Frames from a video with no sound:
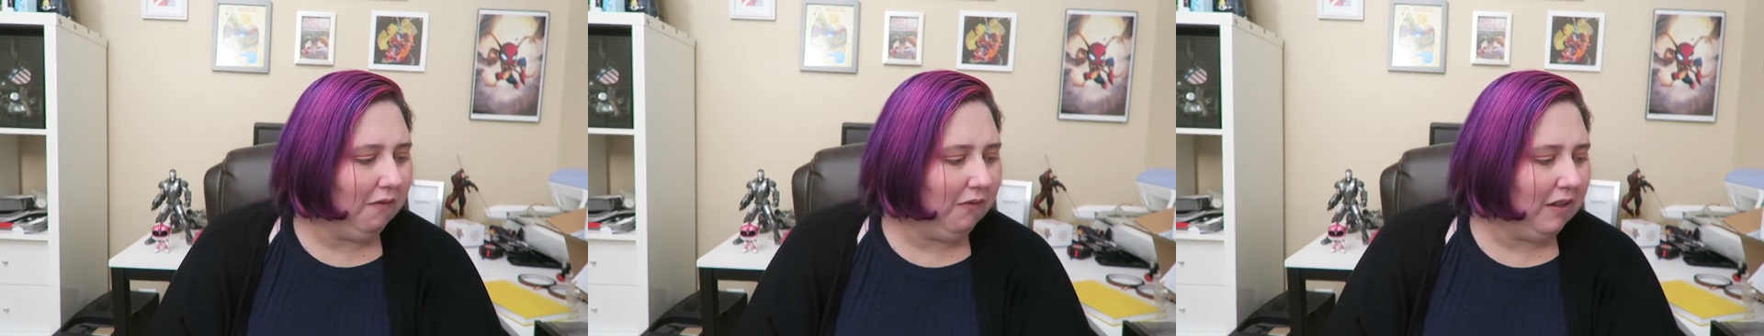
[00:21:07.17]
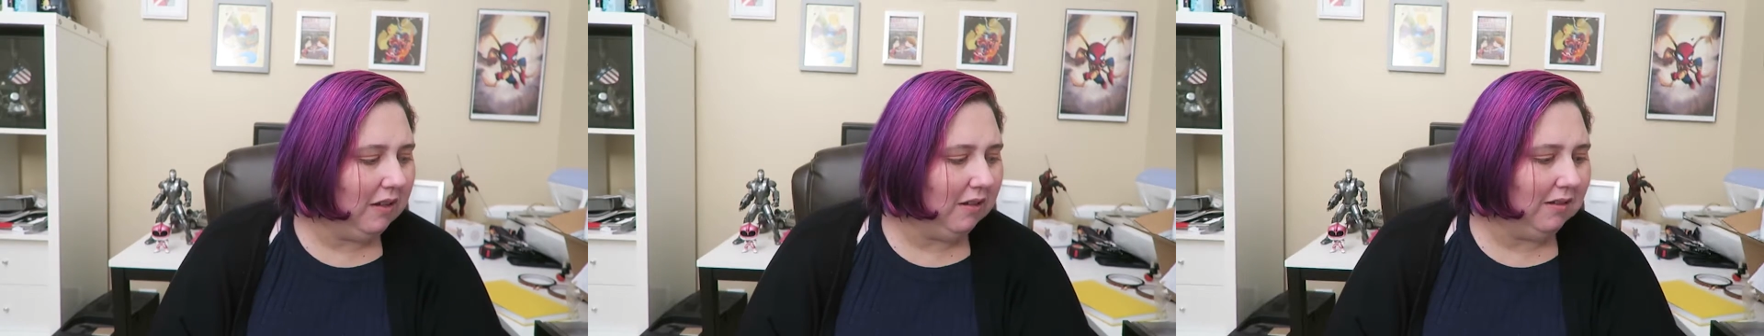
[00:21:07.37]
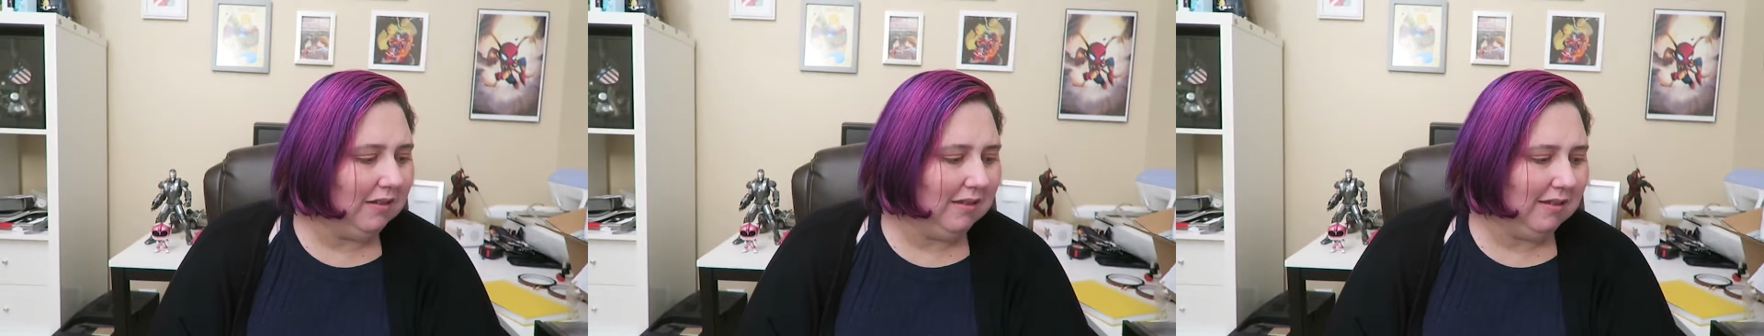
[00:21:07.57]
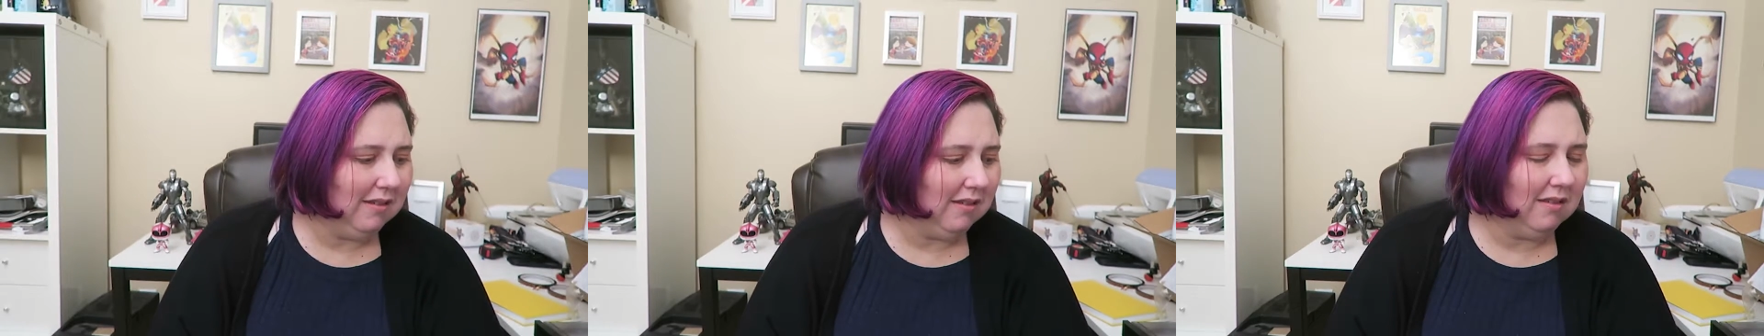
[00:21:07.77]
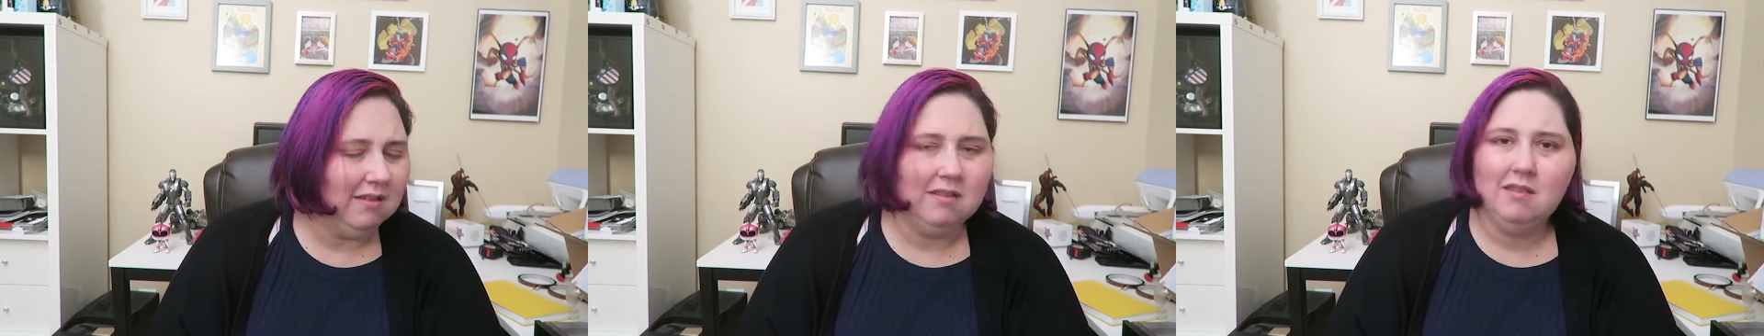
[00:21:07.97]

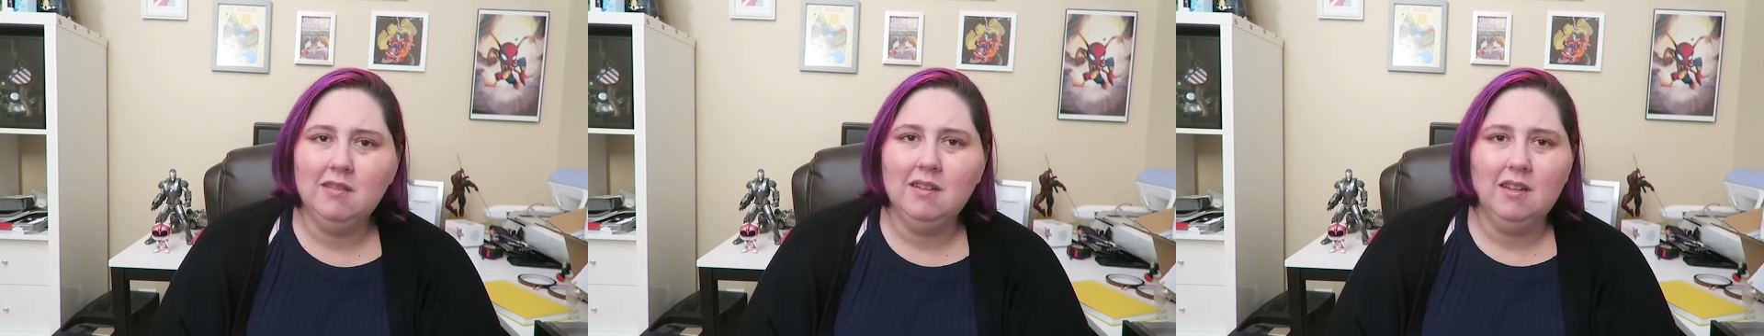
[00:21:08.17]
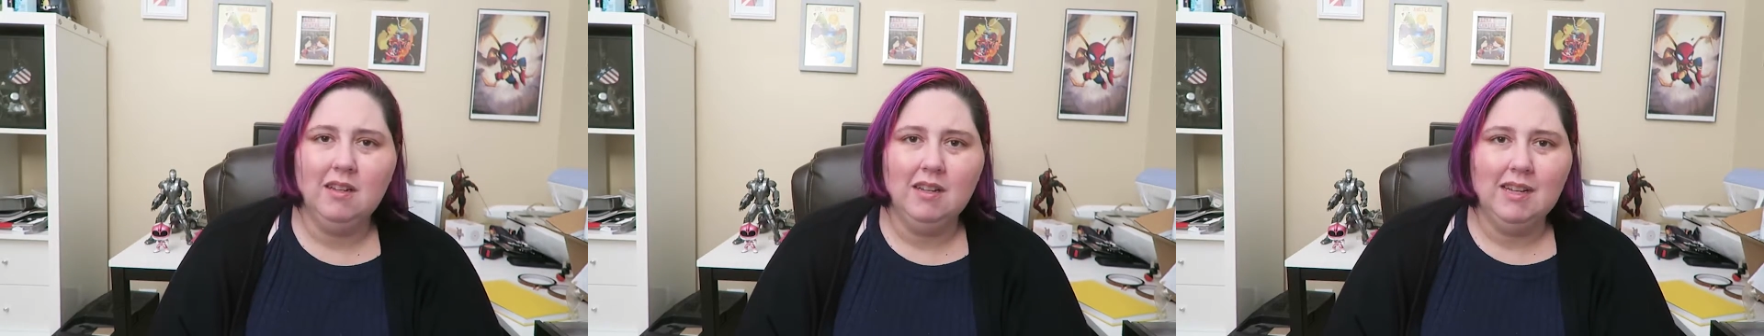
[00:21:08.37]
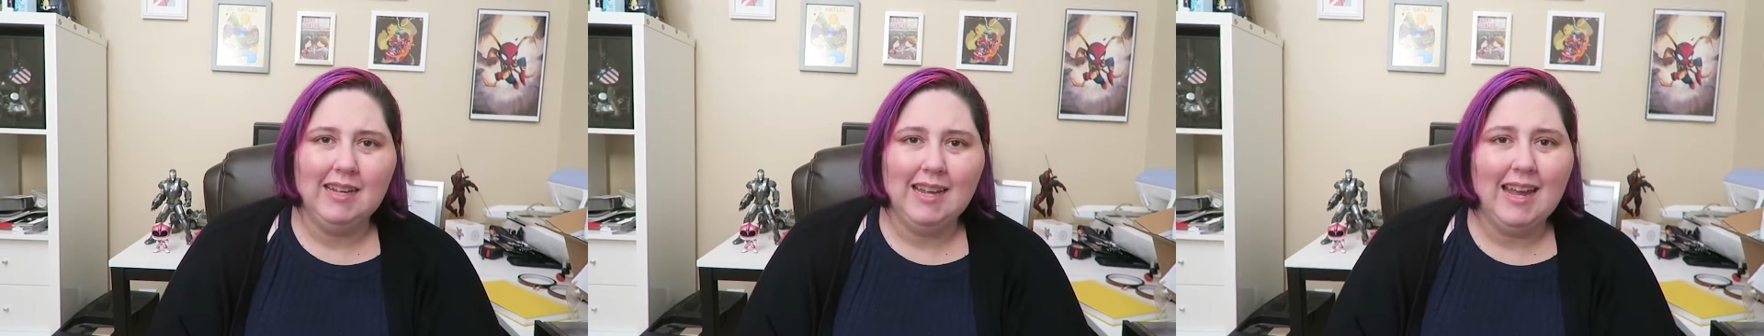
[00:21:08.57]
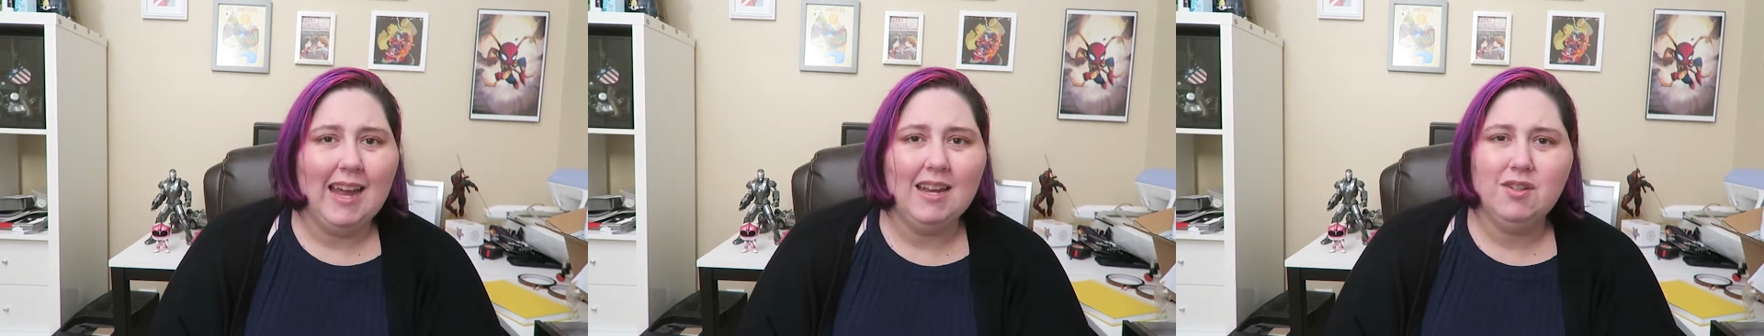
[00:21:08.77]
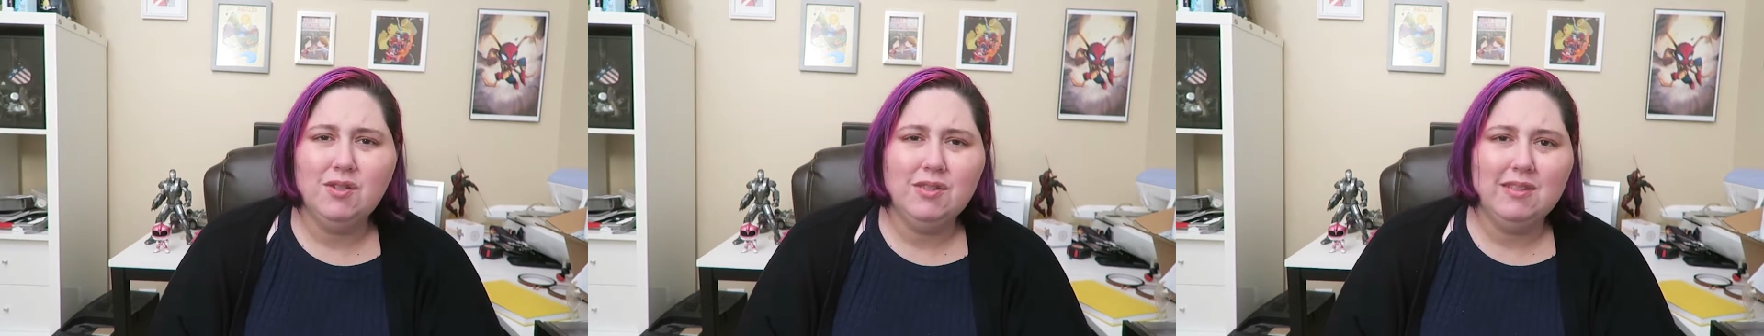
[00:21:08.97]
feels,
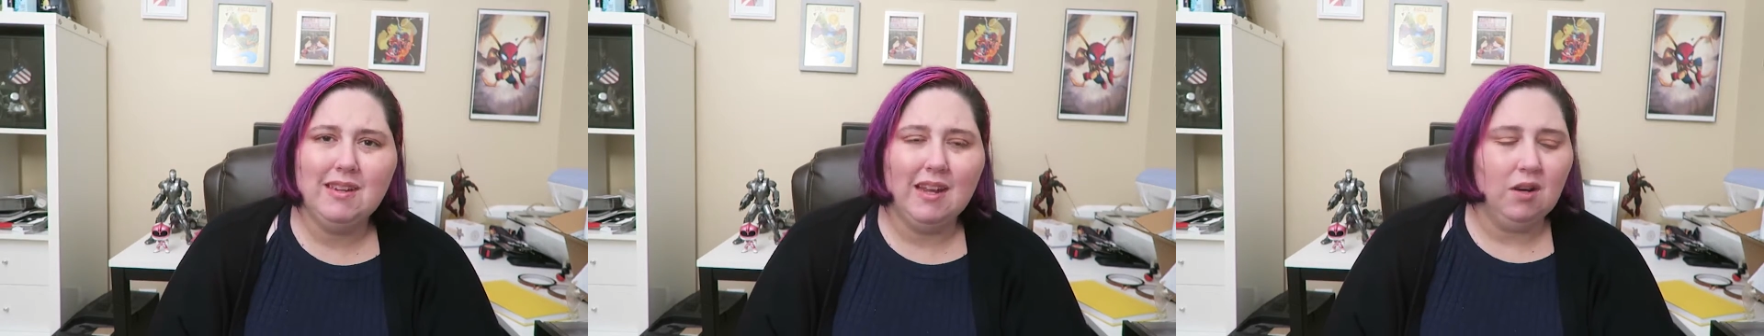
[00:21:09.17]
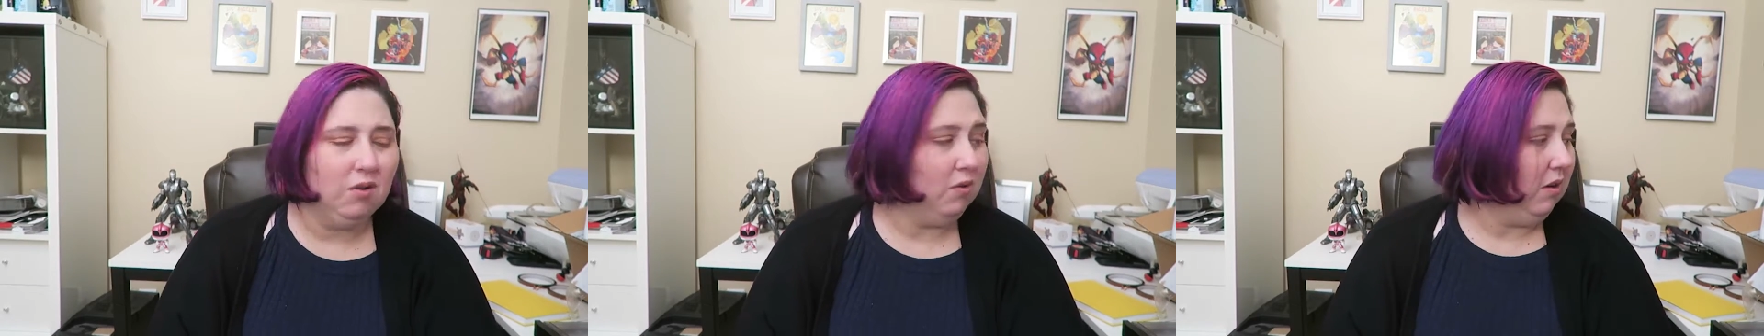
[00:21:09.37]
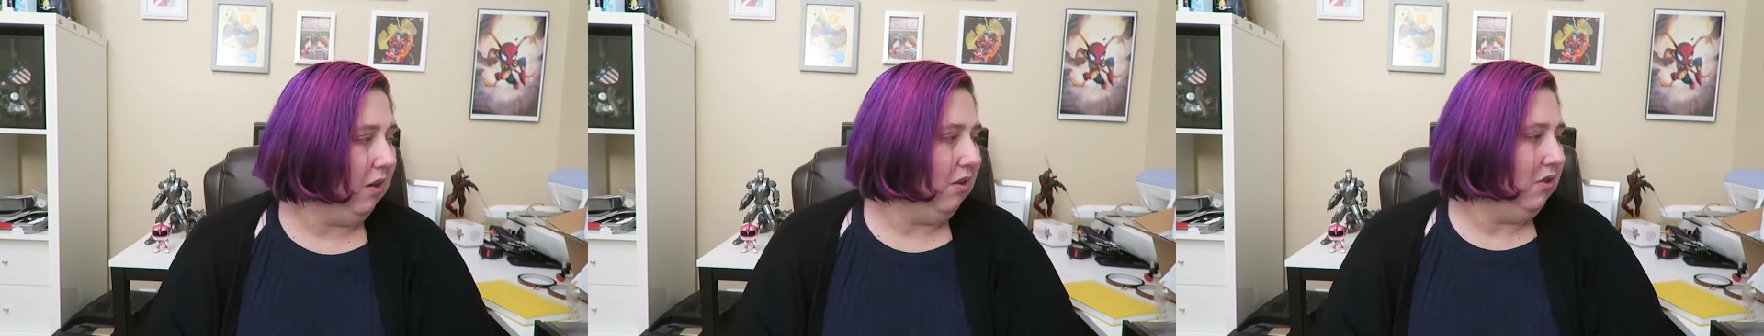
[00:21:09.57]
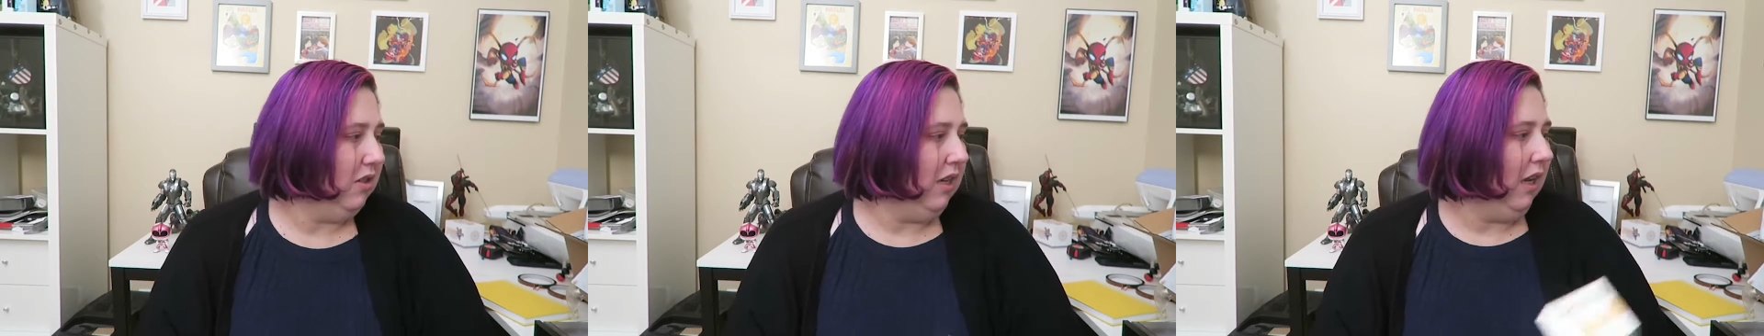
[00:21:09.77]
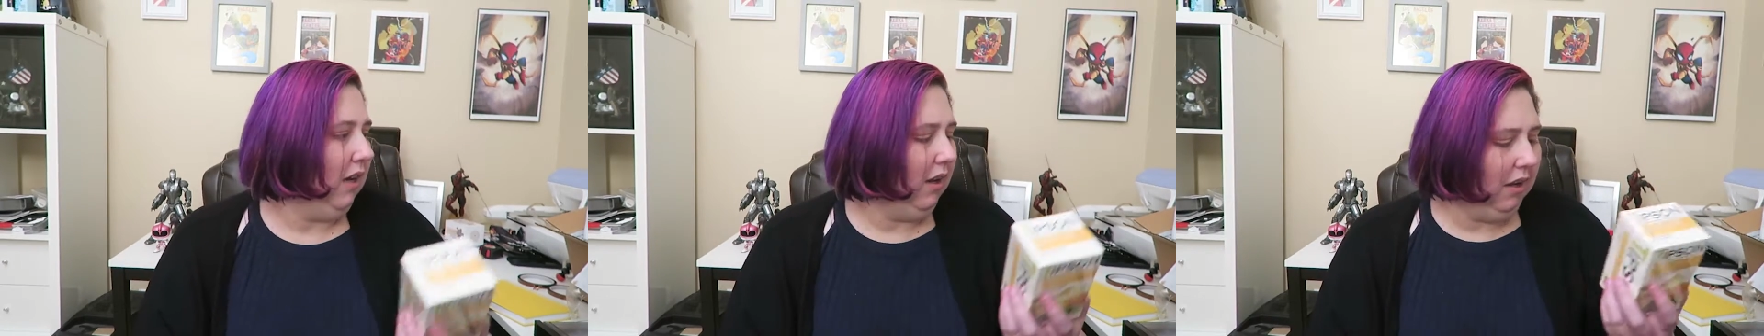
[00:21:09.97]
I don't
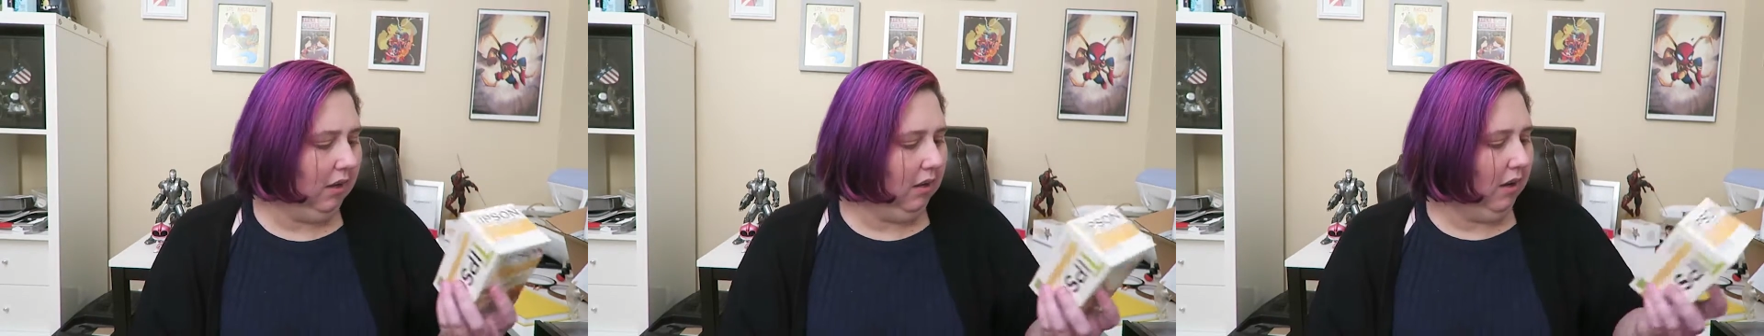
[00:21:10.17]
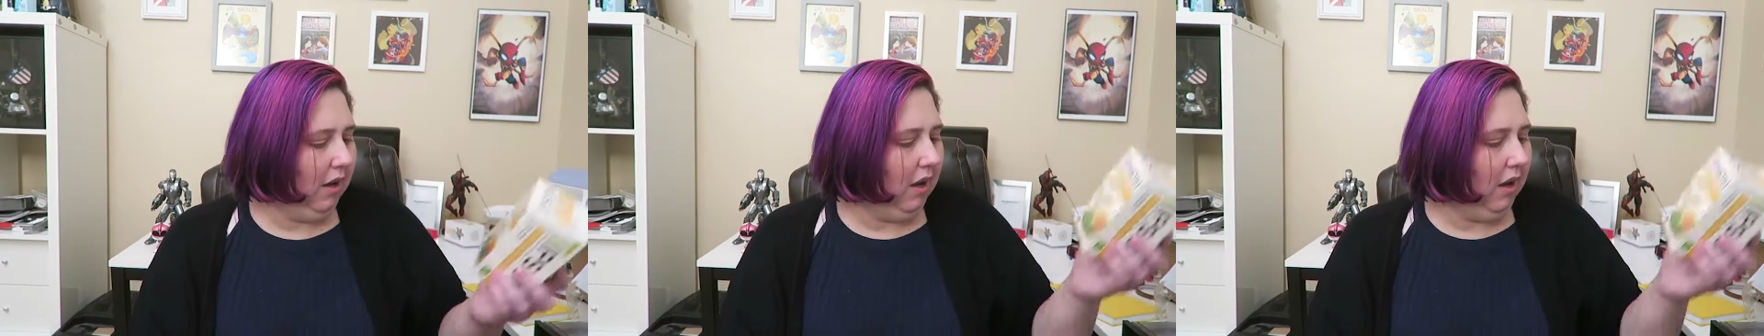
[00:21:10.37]
understand it.